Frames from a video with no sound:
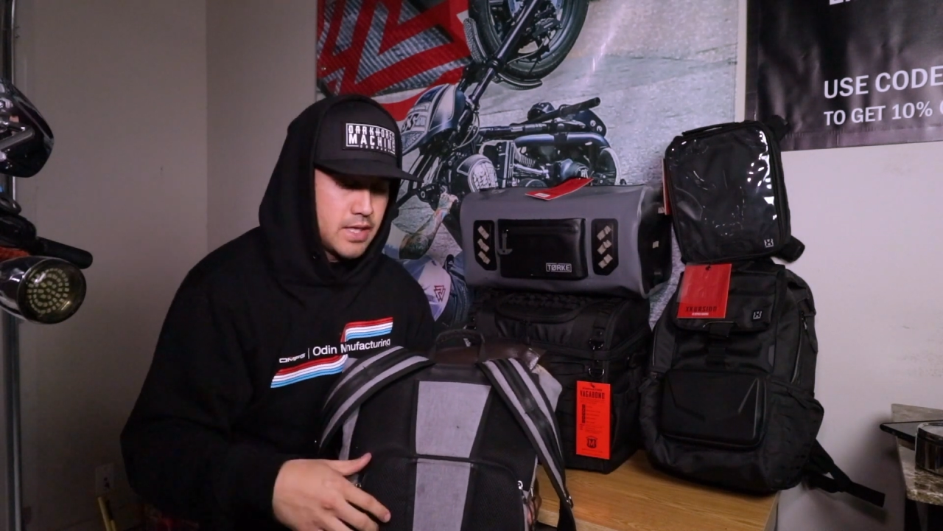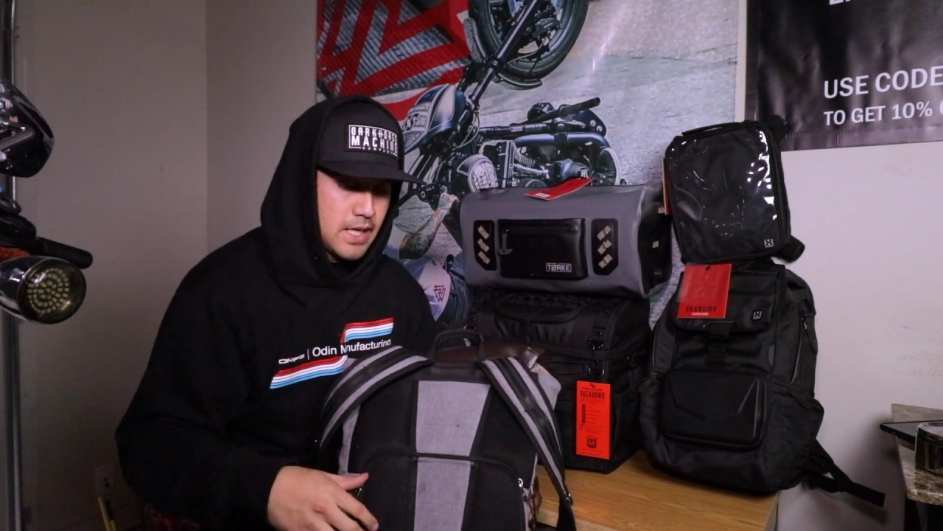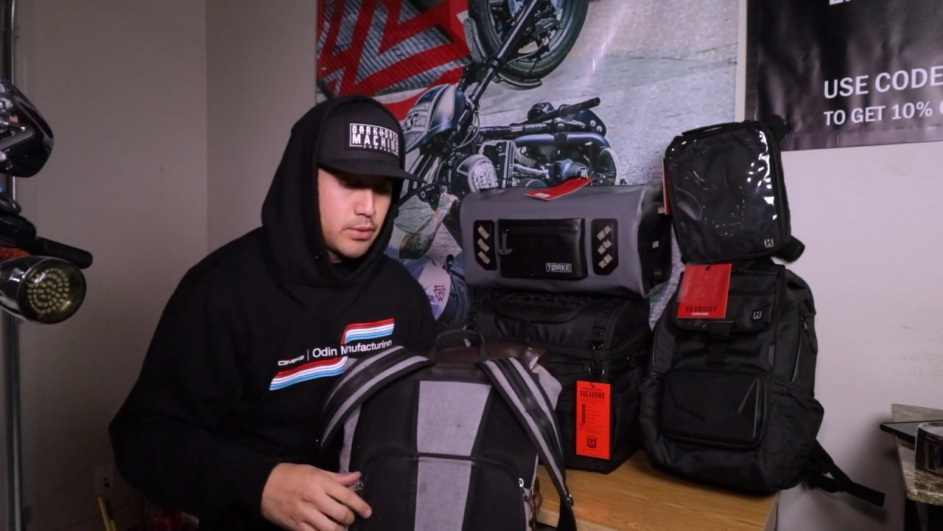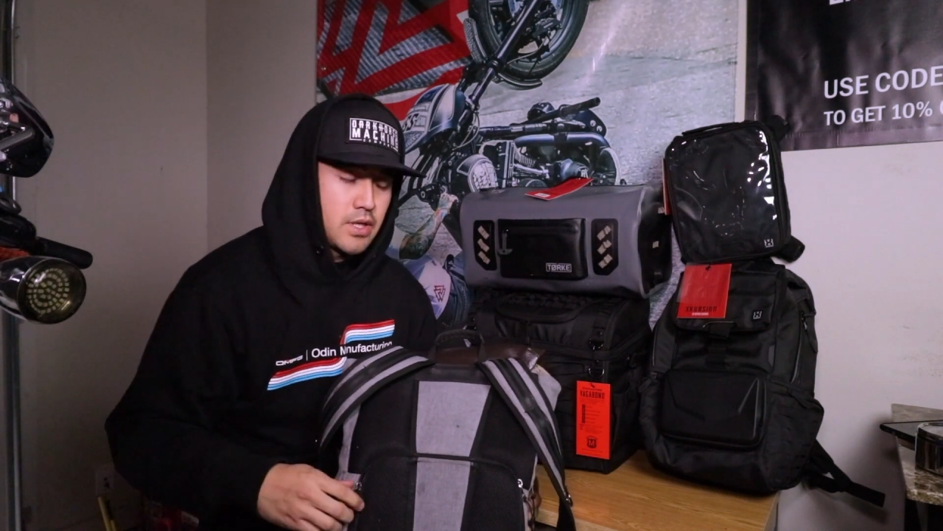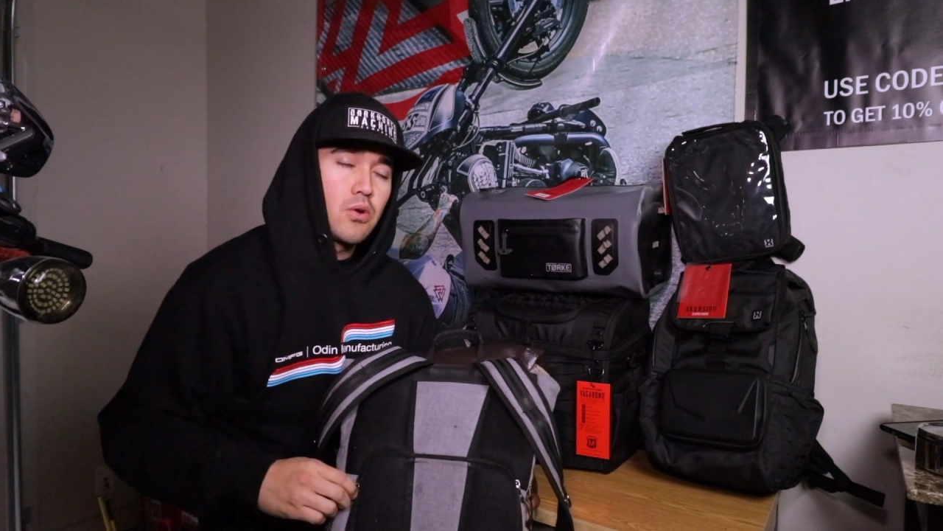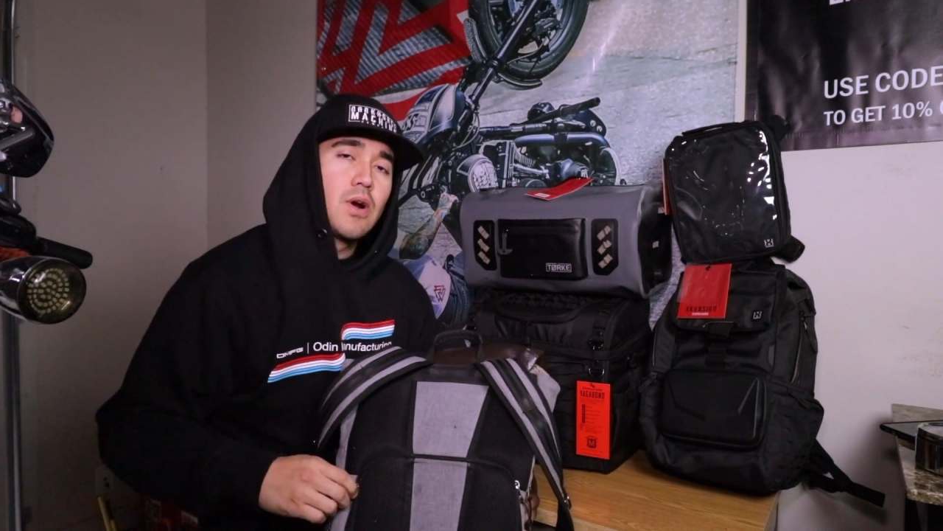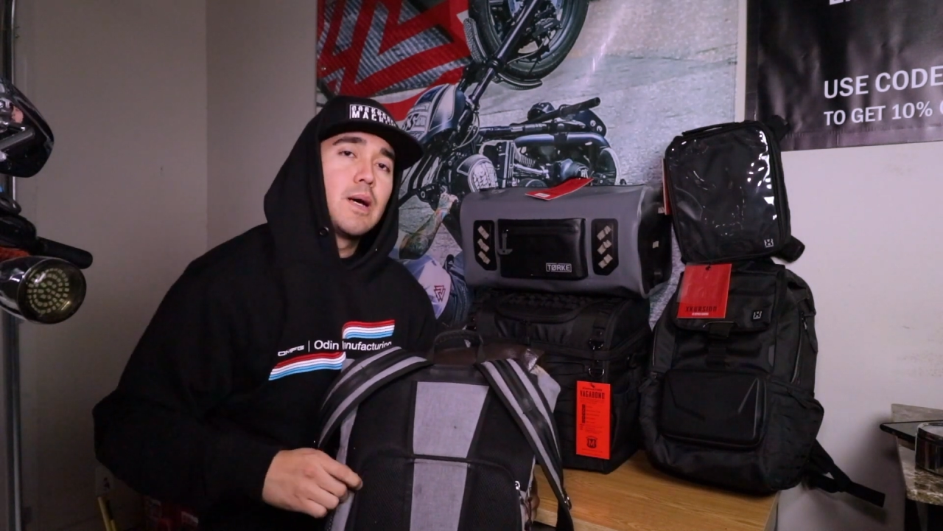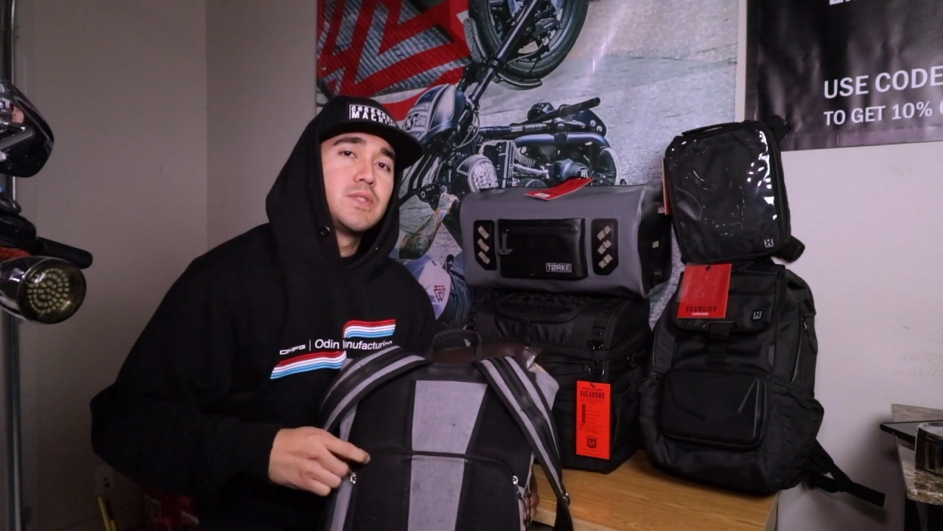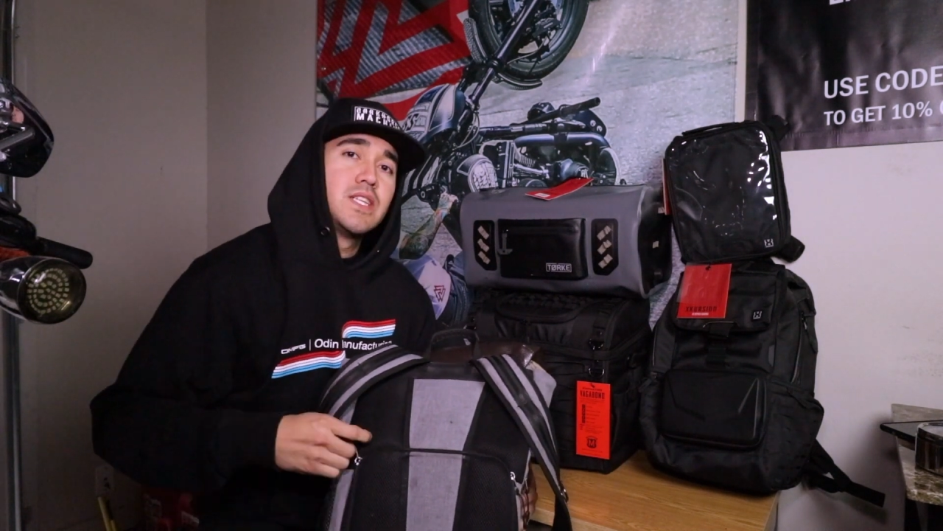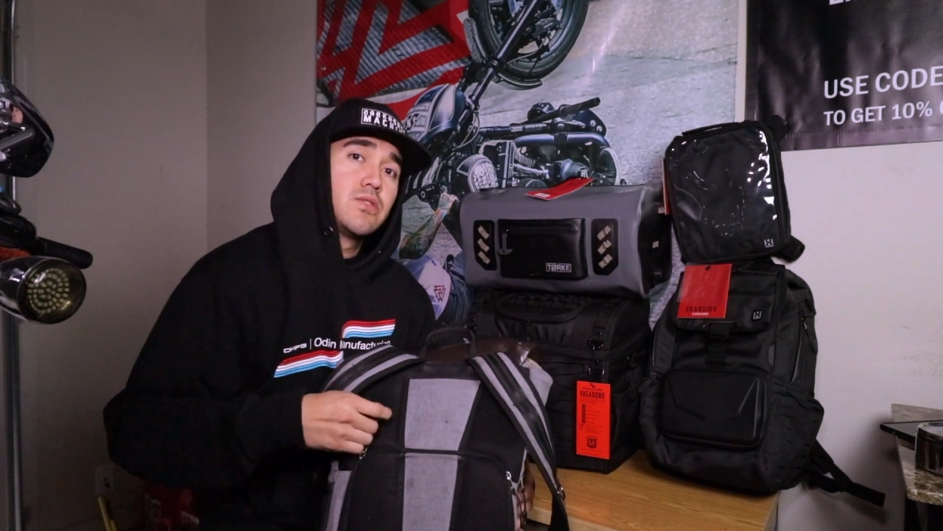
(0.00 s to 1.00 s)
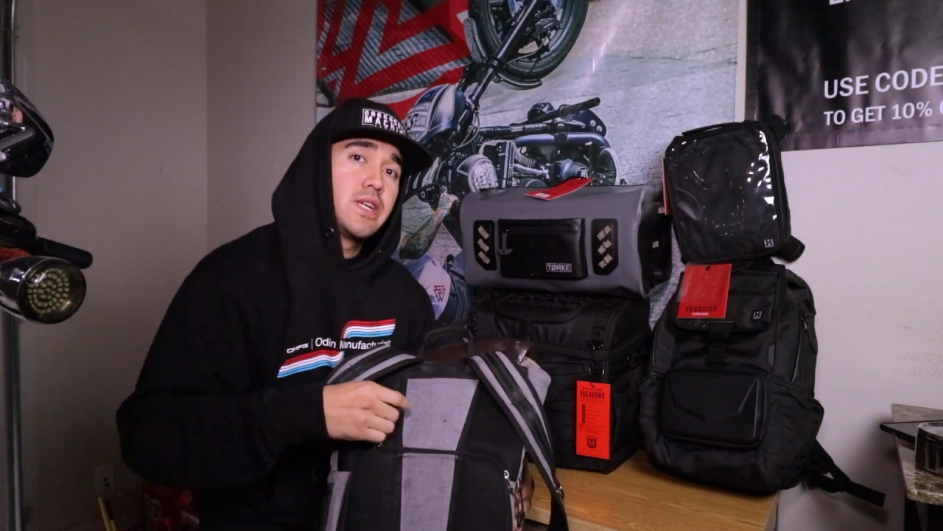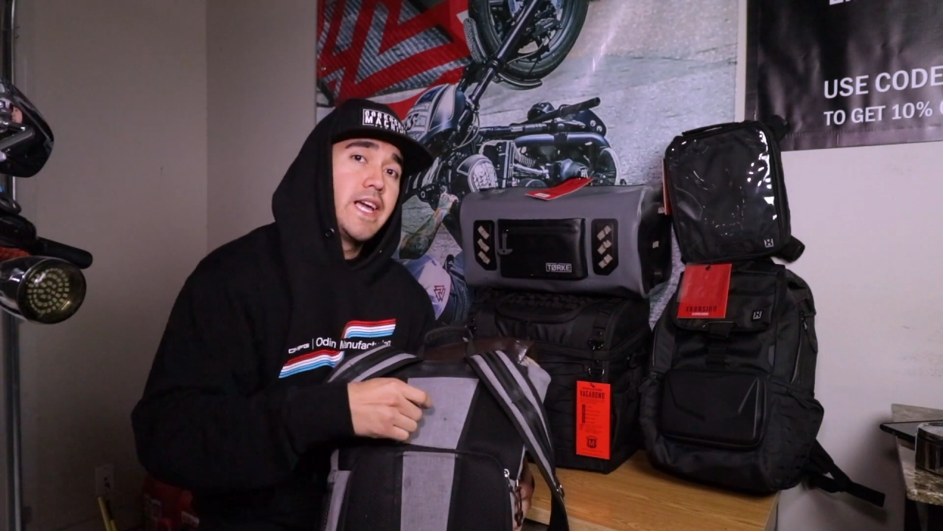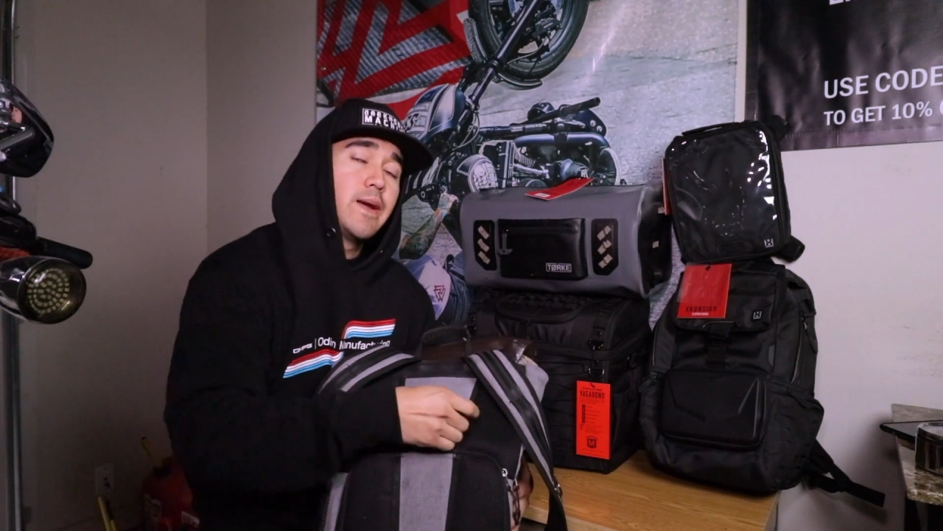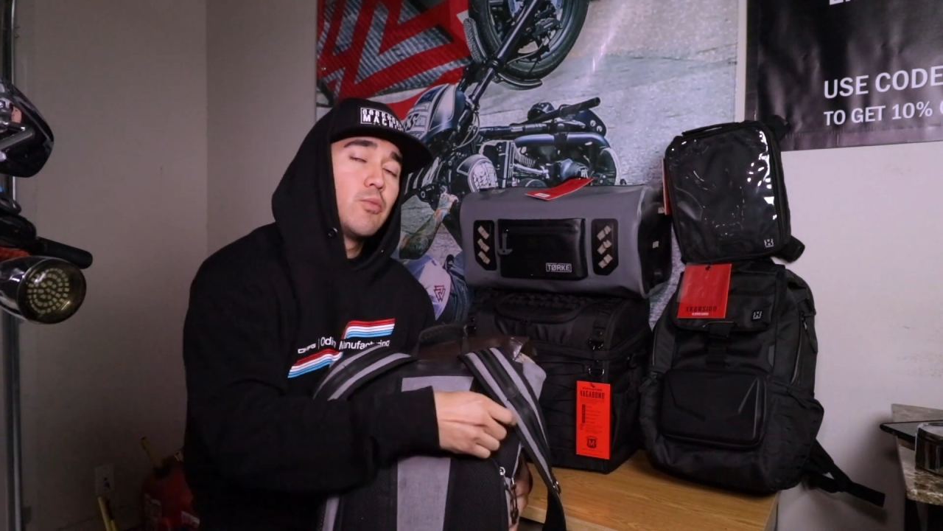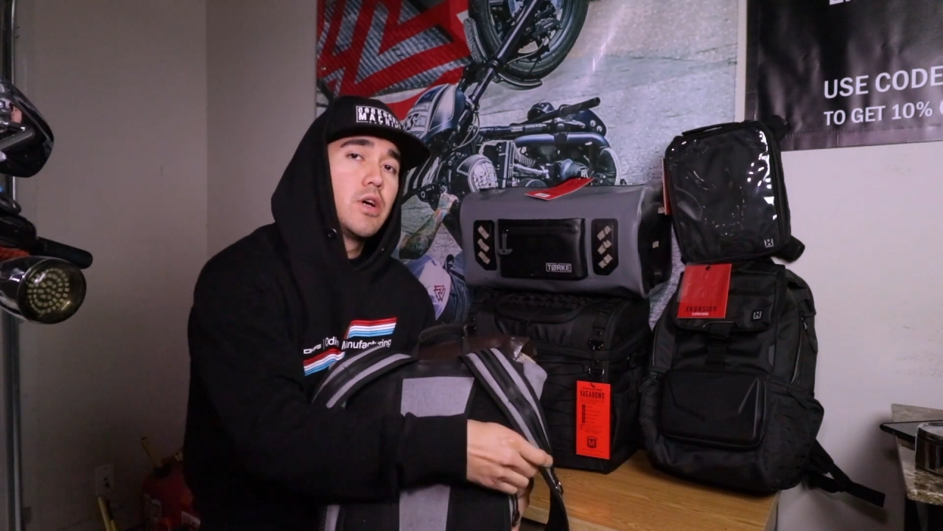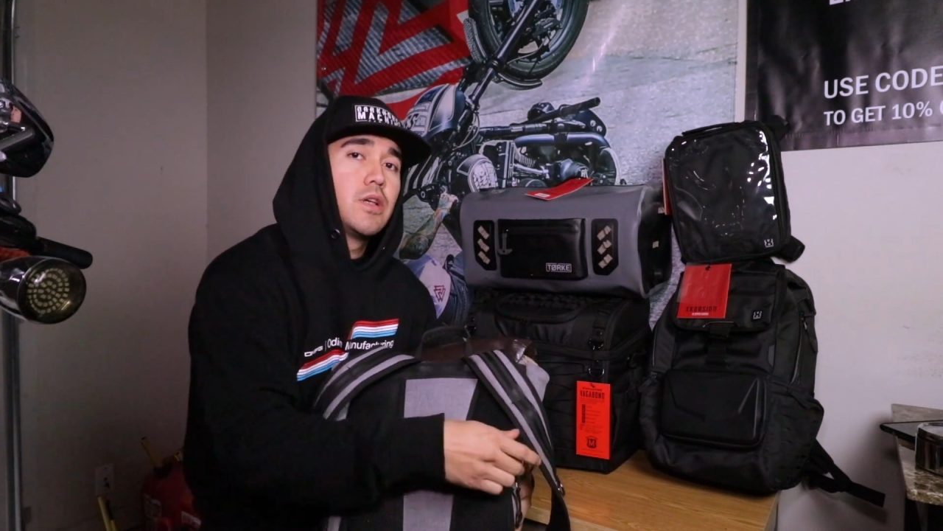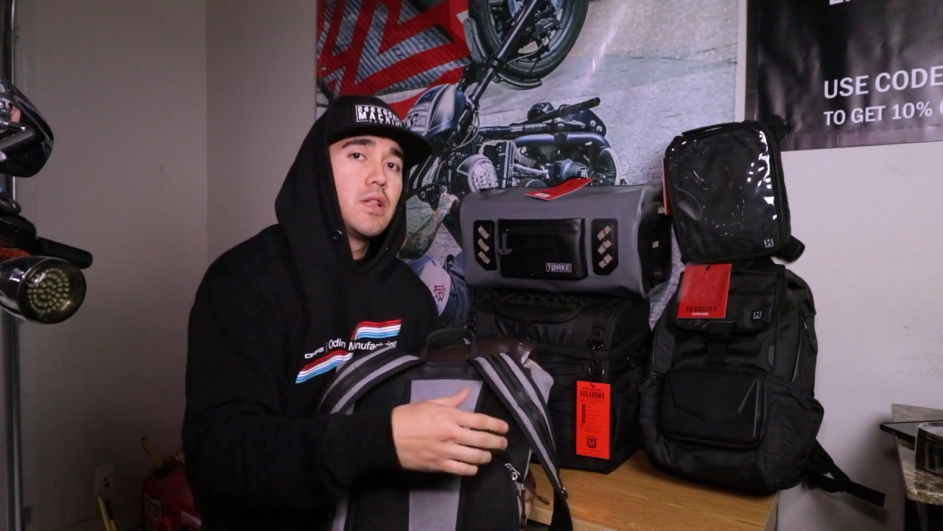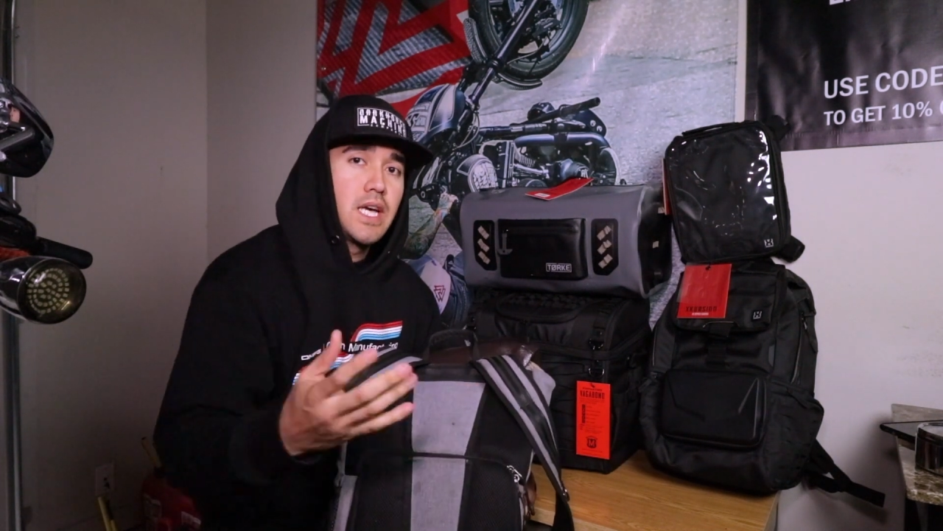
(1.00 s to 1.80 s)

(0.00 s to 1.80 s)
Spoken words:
Now with the crop sensor camera,